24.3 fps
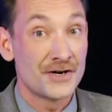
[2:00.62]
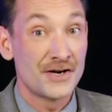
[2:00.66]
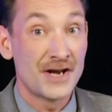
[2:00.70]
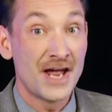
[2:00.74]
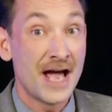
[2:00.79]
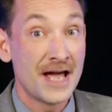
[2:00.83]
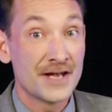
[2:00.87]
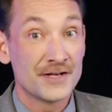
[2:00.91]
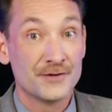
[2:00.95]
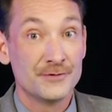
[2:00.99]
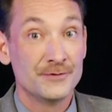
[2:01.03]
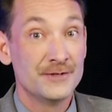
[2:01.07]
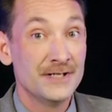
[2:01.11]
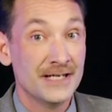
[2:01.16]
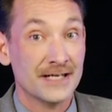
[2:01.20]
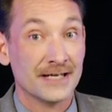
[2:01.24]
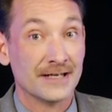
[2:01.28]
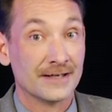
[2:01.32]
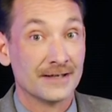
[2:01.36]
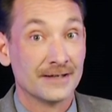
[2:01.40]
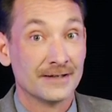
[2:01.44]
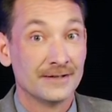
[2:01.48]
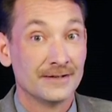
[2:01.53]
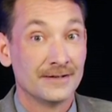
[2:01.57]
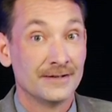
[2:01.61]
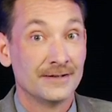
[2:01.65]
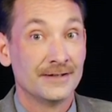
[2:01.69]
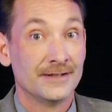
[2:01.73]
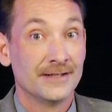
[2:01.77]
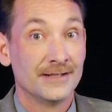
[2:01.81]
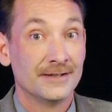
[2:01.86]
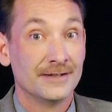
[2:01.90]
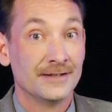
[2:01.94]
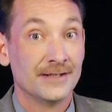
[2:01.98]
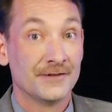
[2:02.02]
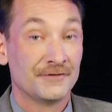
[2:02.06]
are not unique.
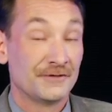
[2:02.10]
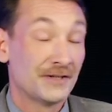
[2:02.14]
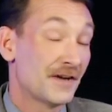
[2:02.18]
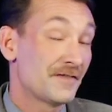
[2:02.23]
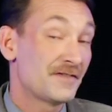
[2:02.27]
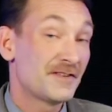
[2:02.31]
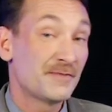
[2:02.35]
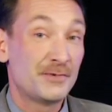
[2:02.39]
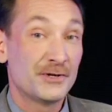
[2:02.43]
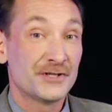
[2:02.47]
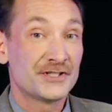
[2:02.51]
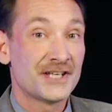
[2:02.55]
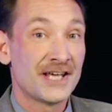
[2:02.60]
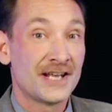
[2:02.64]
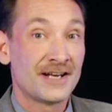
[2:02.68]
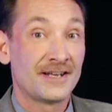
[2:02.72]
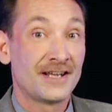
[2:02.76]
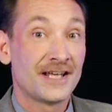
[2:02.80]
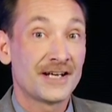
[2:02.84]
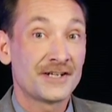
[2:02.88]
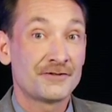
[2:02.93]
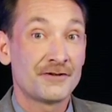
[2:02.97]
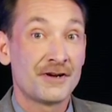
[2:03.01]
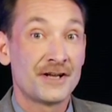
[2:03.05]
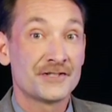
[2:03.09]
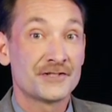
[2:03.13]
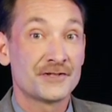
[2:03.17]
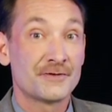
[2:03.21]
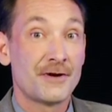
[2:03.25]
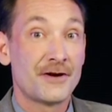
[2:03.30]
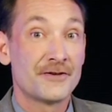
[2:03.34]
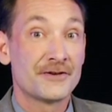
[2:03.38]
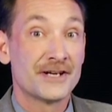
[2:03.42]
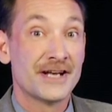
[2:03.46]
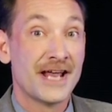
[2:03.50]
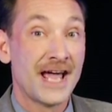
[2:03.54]
If you have to put 10 electrons
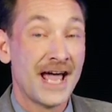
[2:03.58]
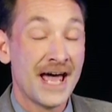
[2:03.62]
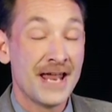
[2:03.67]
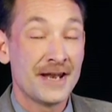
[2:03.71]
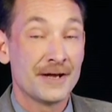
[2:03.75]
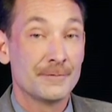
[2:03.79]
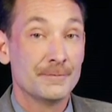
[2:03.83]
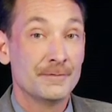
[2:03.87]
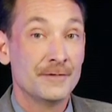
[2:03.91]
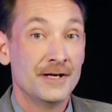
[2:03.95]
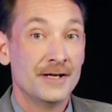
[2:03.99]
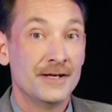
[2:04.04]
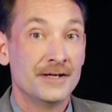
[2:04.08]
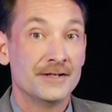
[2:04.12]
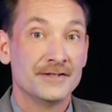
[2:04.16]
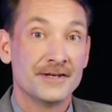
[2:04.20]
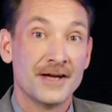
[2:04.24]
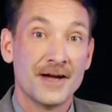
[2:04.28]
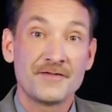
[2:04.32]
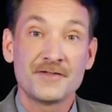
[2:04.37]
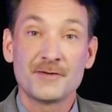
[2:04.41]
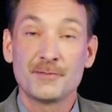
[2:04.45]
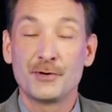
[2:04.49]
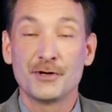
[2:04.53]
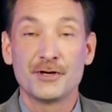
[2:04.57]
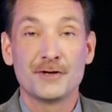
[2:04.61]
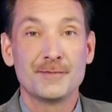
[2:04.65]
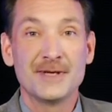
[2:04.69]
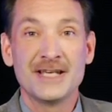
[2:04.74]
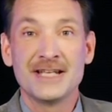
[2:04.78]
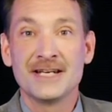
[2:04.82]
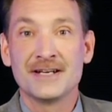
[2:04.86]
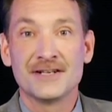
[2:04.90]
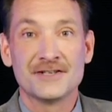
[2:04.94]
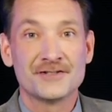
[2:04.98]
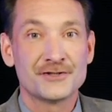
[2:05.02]
around an atom, you have to put them
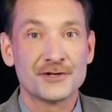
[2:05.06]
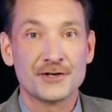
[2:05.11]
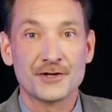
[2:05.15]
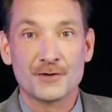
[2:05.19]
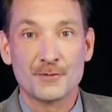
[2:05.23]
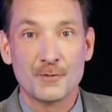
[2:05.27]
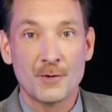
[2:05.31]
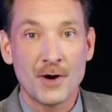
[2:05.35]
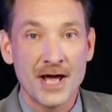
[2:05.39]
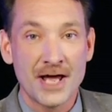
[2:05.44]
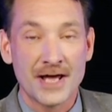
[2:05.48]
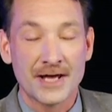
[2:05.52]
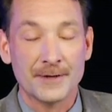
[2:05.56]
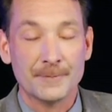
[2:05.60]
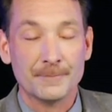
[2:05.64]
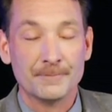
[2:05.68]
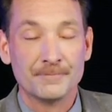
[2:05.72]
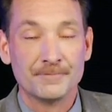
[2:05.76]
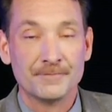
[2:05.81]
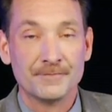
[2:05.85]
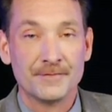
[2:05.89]
in in a certain way.